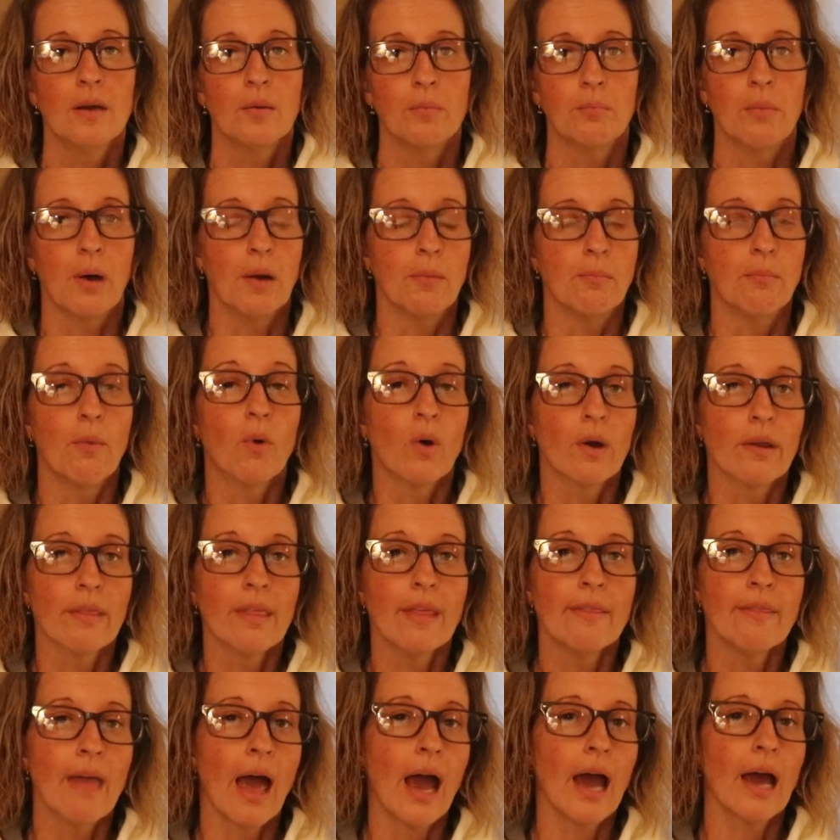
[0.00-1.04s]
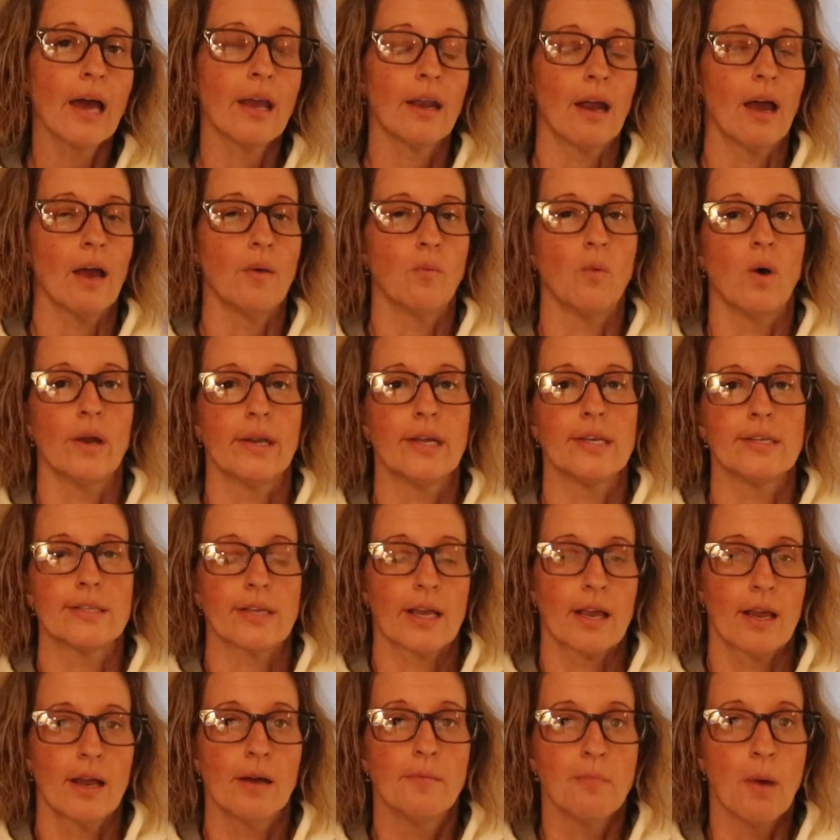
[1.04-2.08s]
But more than that, I wanted to
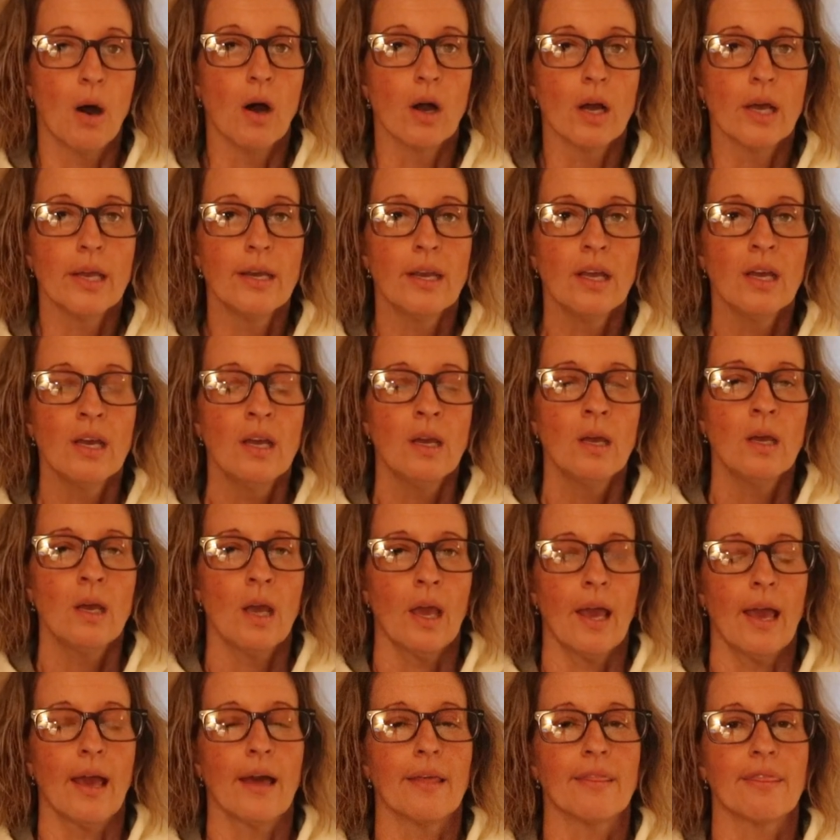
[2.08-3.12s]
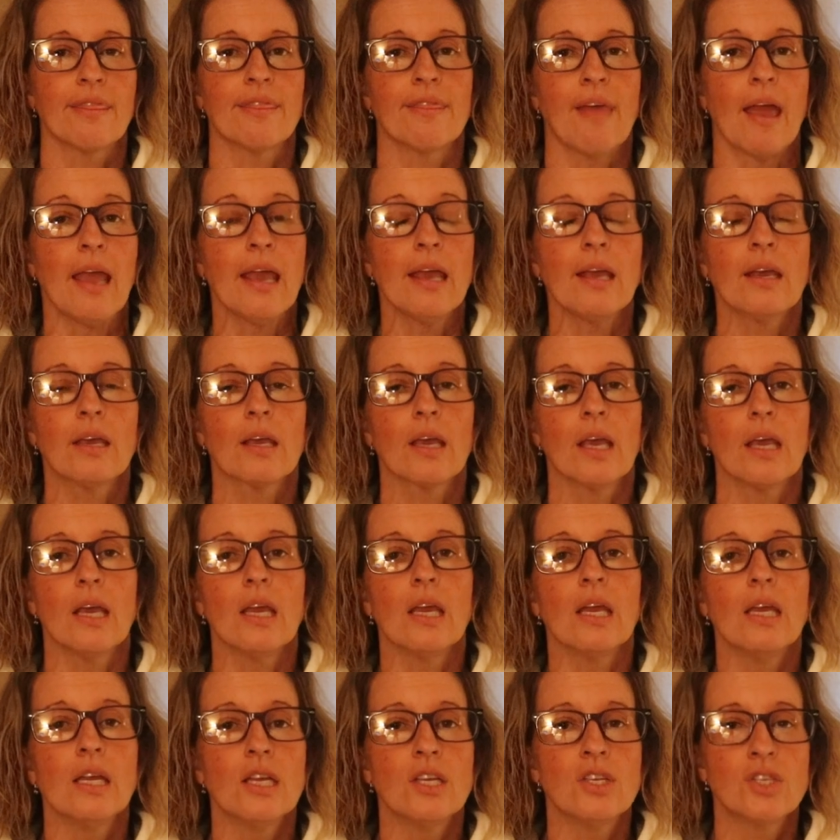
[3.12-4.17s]
come on and thank
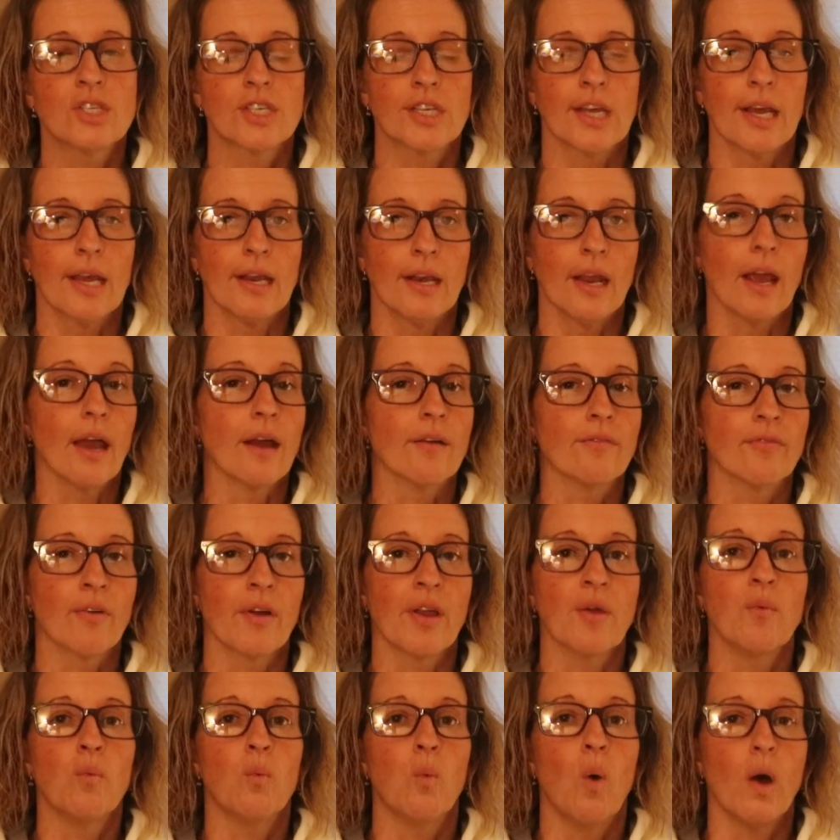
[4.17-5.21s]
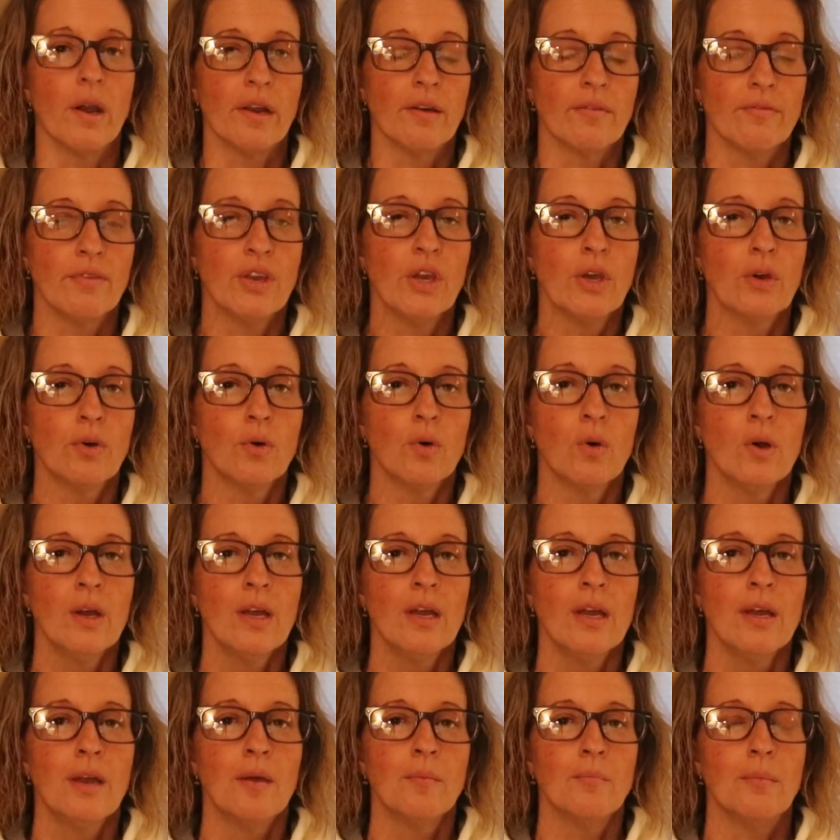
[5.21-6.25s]
each and every one of you,
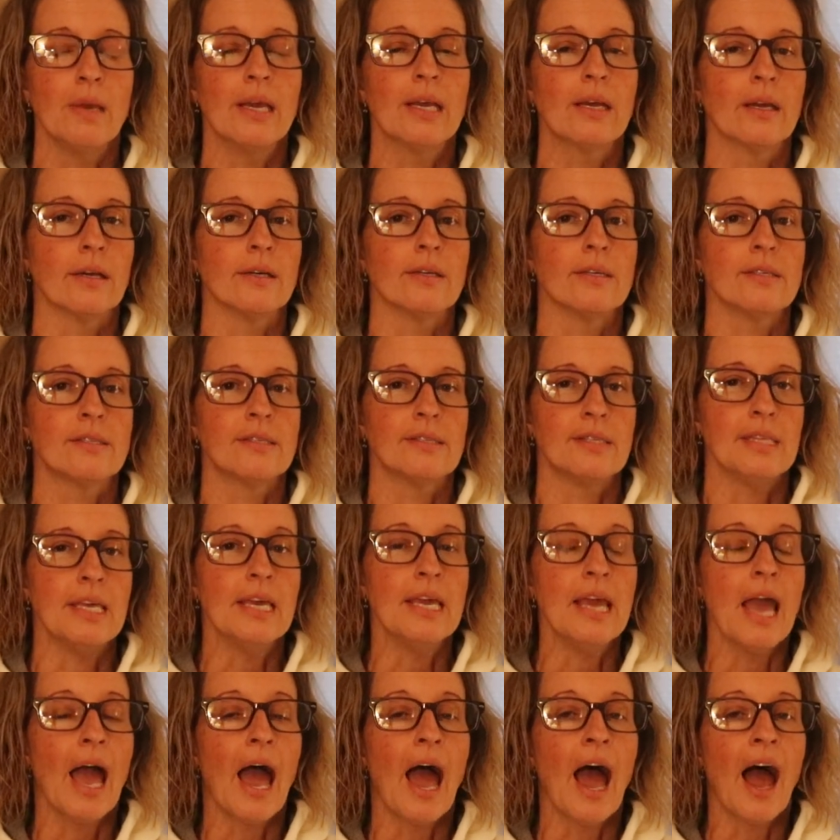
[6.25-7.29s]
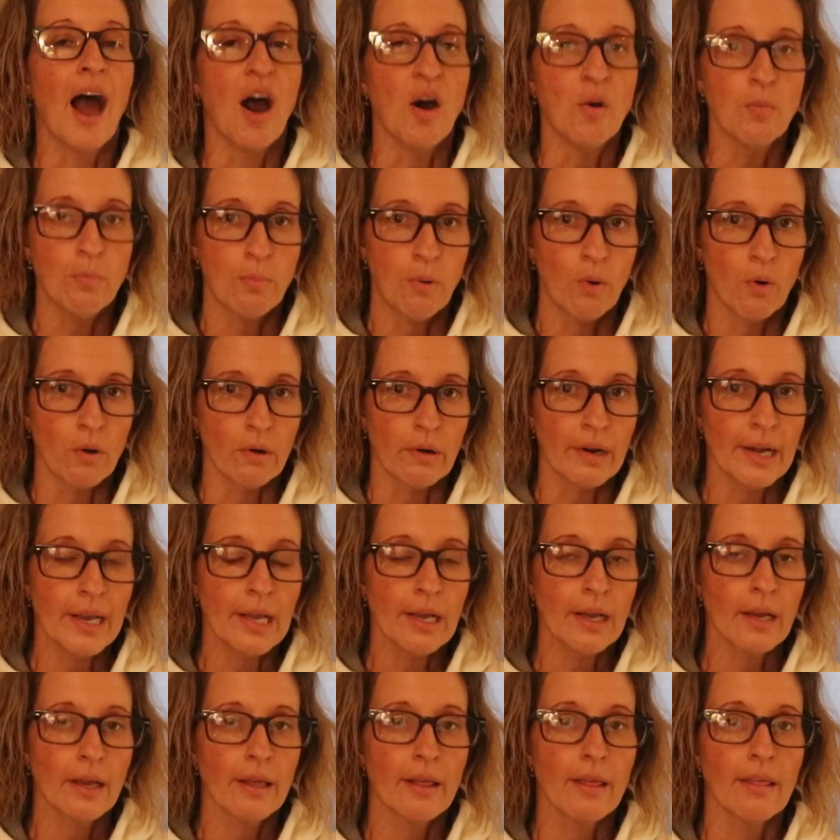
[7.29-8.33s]
because the
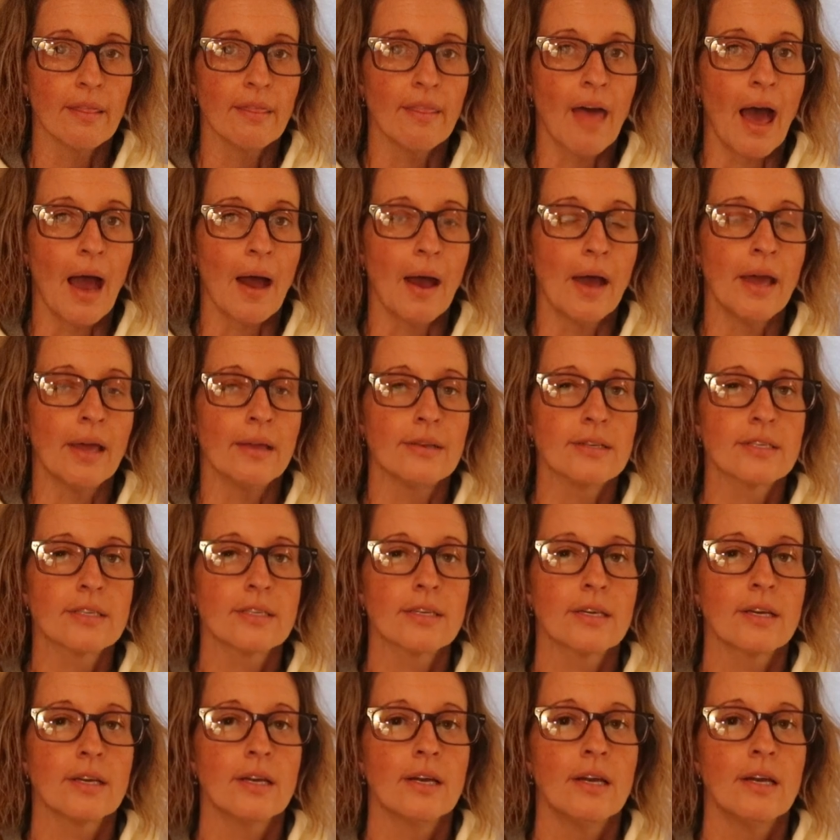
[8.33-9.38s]
outpouring that